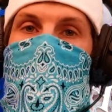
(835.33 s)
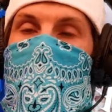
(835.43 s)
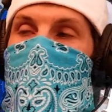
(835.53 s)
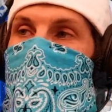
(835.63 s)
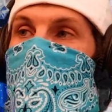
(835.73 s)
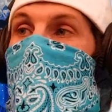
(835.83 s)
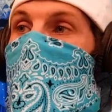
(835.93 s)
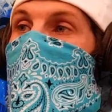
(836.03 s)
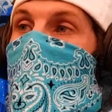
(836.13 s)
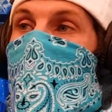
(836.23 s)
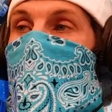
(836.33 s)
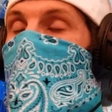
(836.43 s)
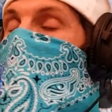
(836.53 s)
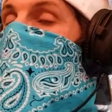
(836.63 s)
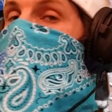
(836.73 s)
because if it
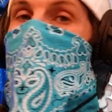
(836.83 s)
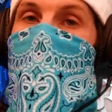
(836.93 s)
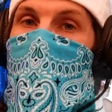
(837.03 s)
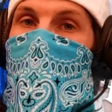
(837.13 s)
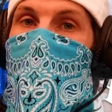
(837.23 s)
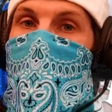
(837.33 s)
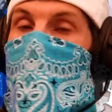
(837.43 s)
was them,